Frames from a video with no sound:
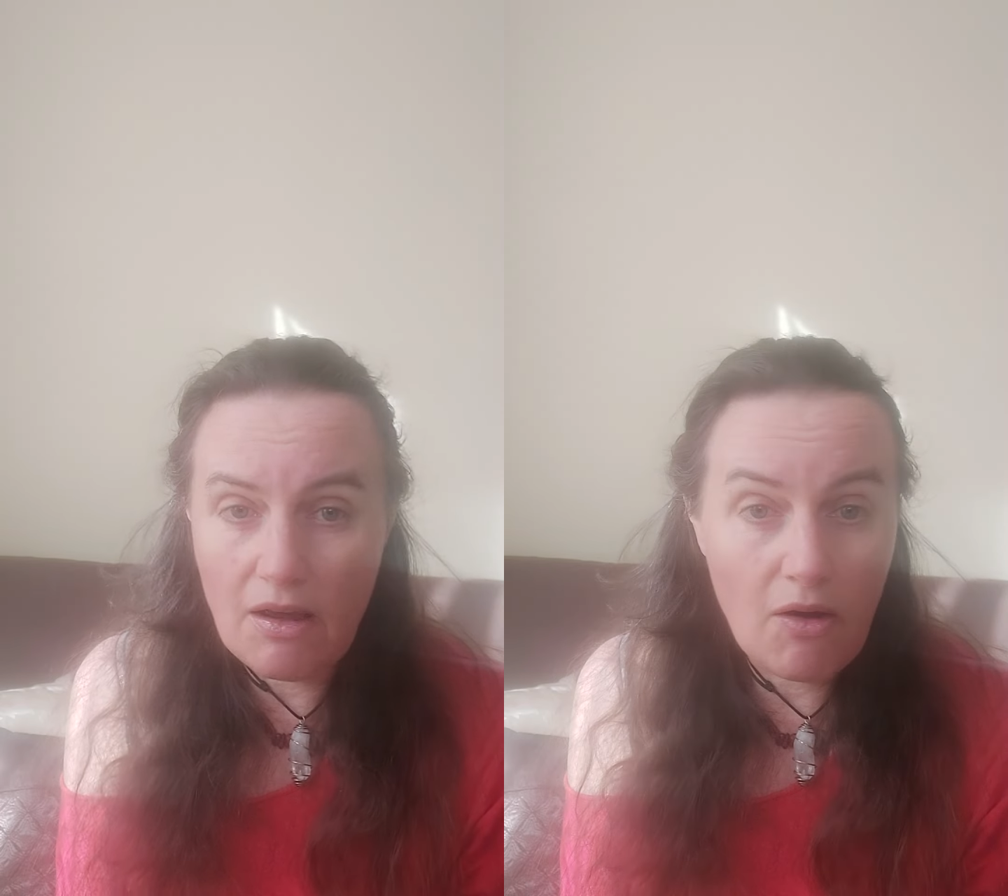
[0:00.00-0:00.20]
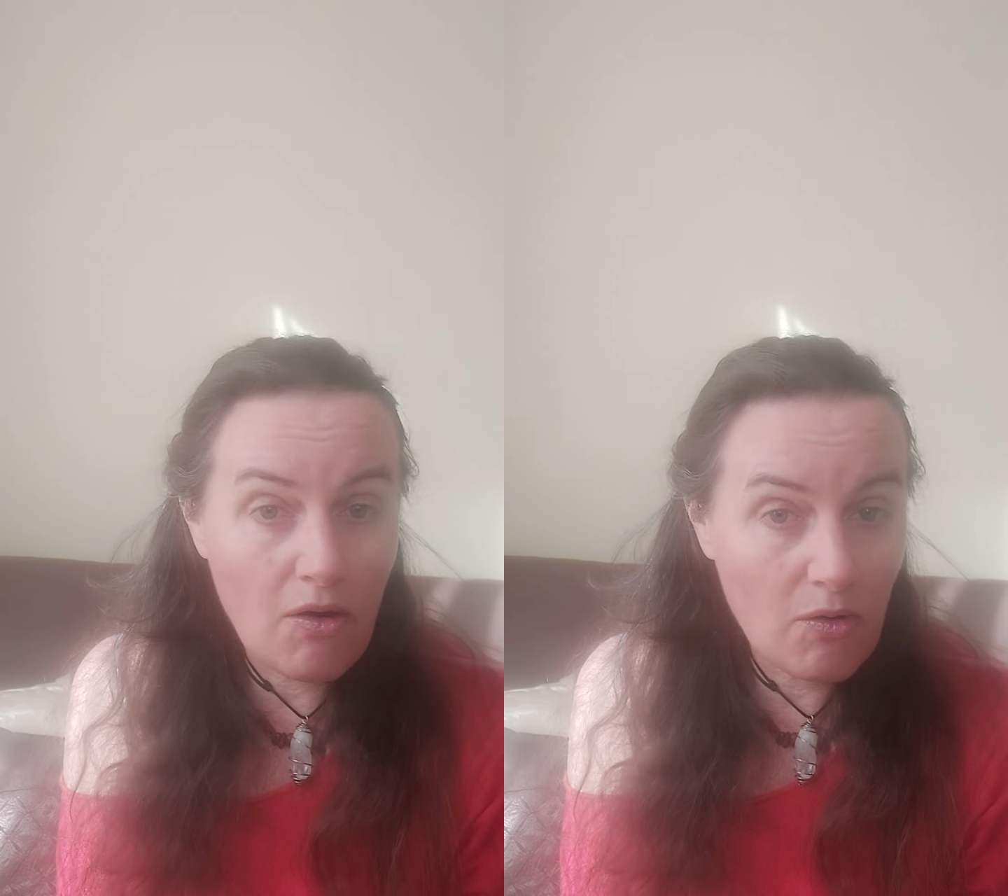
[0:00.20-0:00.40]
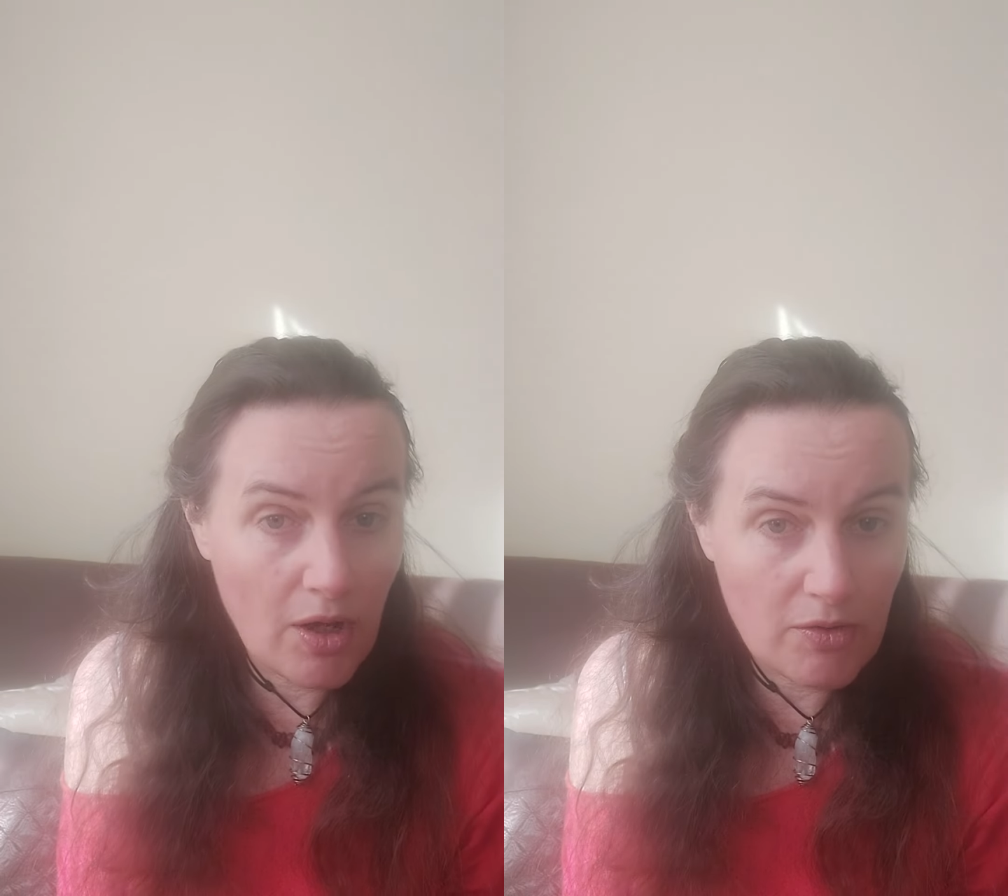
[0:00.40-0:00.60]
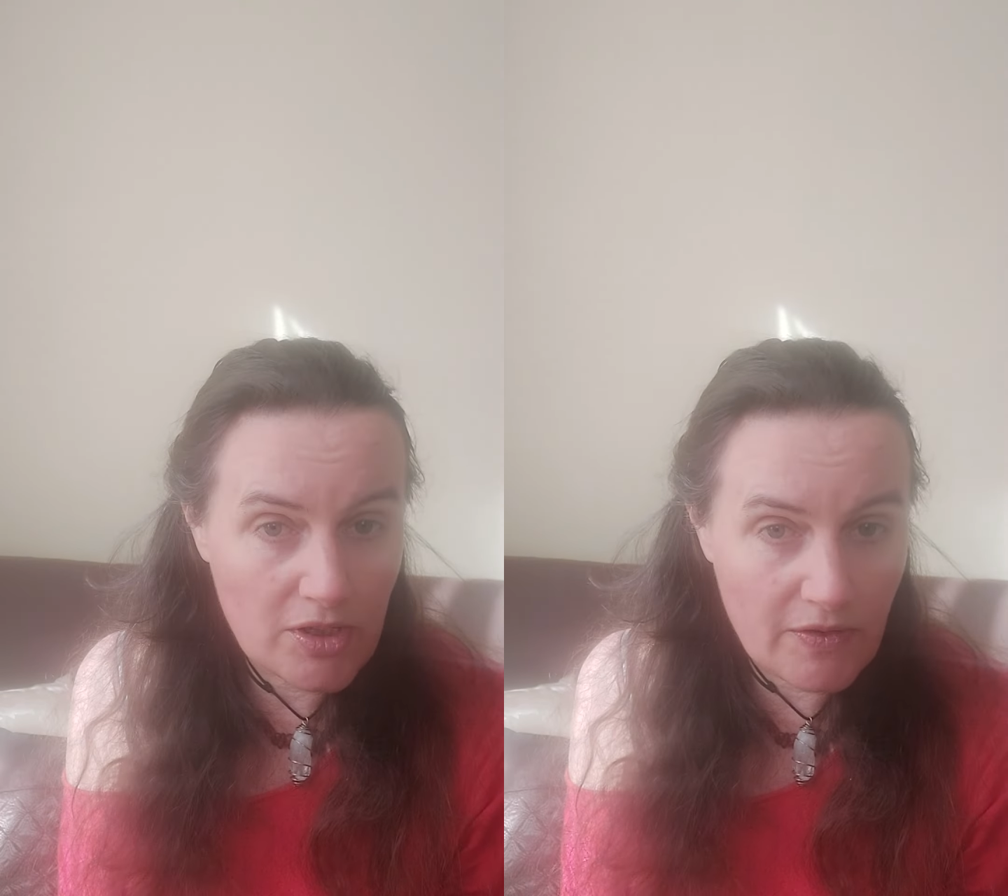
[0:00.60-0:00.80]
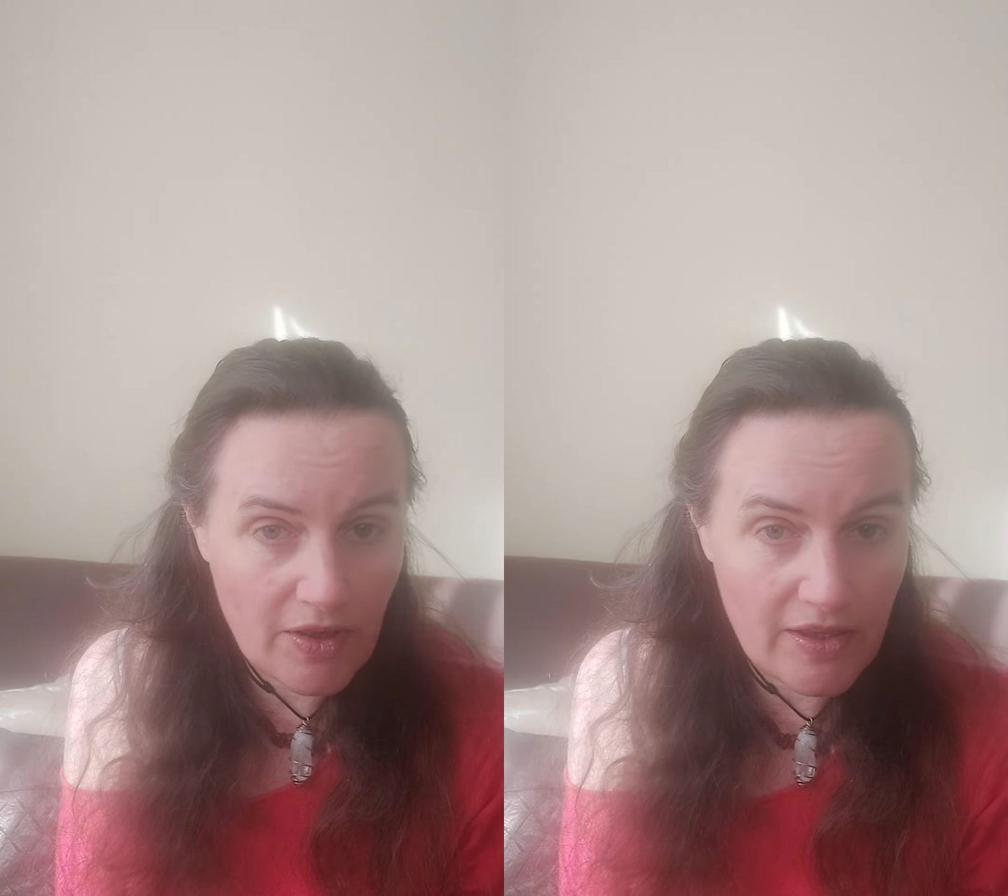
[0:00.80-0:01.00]
a whole
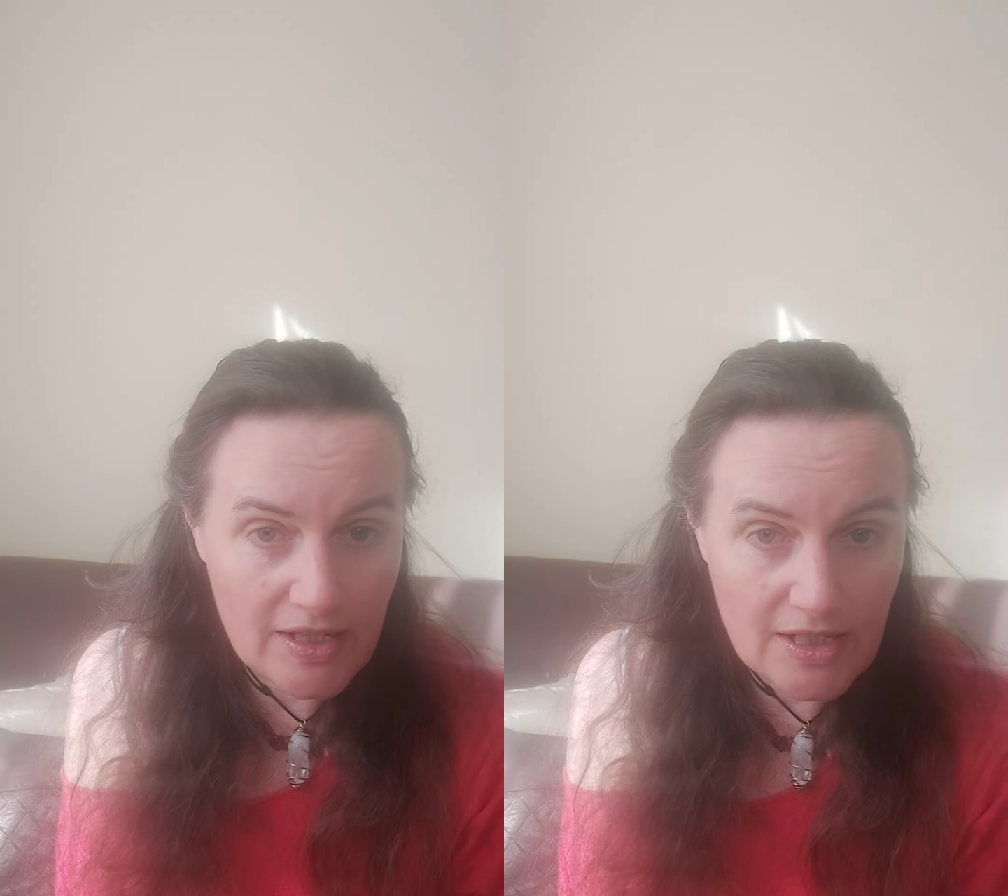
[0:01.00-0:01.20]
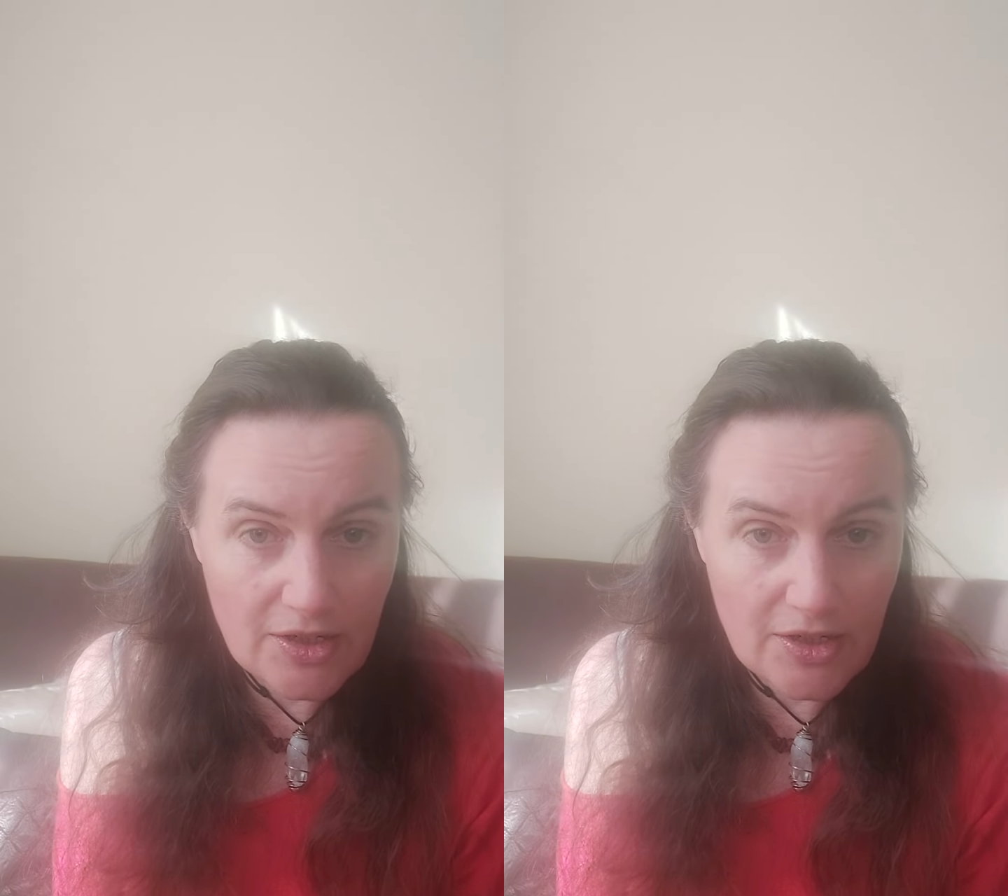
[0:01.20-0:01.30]
host of other things,